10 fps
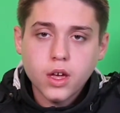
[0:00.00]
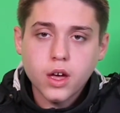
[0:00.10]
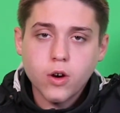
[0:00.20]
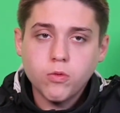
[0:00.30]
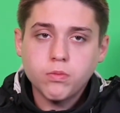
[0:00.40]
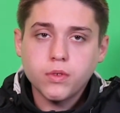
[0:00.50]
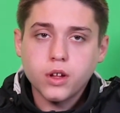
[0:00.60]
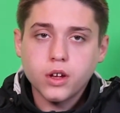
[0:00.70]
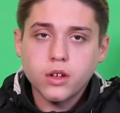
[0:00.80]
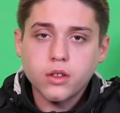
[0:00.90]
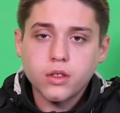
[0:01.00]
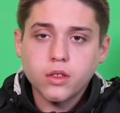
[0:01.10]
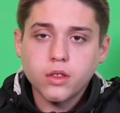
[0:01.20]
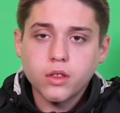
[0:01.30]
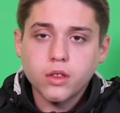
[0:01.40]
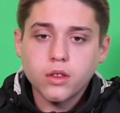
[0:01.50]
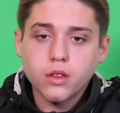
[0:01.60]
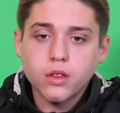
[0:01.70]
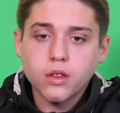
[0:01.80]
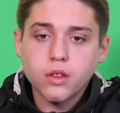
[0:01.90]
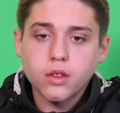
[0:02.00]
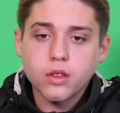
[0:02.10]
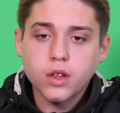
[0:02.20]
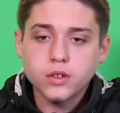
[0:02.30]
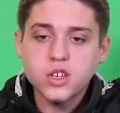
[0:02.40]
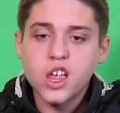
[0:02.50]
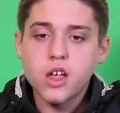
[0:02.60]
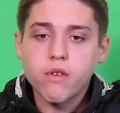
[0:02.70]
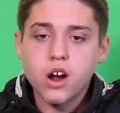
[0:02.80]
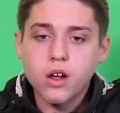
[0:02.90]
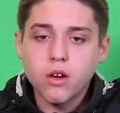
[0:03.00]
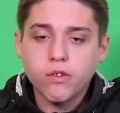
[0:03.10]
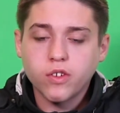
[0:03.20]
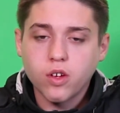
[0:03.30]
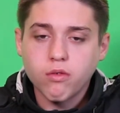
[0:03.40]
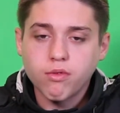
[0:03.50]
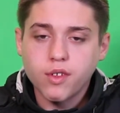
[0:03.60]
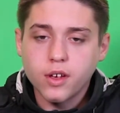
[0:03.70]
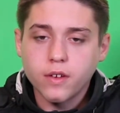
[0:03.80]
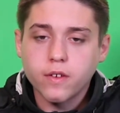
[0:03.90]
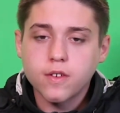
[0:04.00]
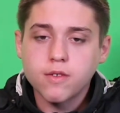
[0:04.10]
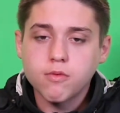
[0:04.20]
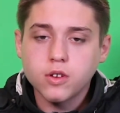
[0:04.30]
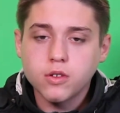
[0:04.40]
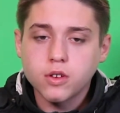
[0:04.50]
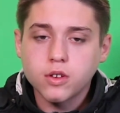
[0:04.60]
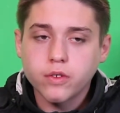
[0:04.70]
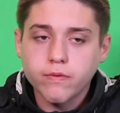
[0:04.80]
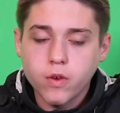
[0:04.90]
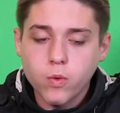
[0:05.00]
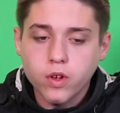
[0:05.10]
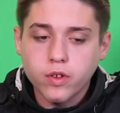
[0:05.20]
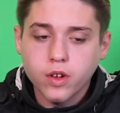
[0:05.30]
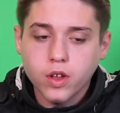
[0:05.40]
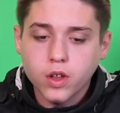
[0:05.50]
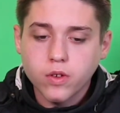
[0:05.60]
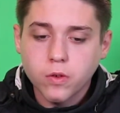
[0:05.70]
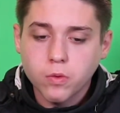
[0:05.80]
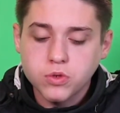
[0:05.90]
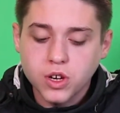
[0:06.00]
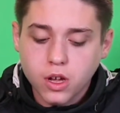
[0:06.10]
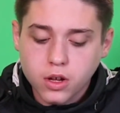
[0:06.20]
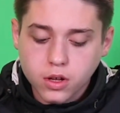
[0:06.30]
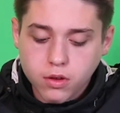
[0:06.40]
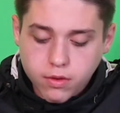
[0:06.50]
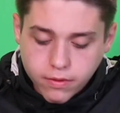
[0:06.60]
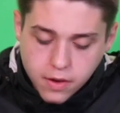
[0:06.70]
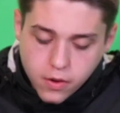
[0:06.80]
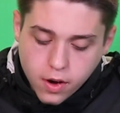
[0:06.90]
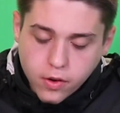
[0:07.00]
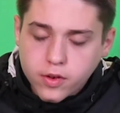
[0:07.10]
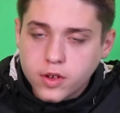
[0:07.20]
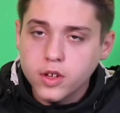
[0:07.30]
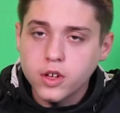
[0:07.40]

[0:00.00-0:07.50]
help like not take your eye off certain things, because you want to focus on the subject of the photo.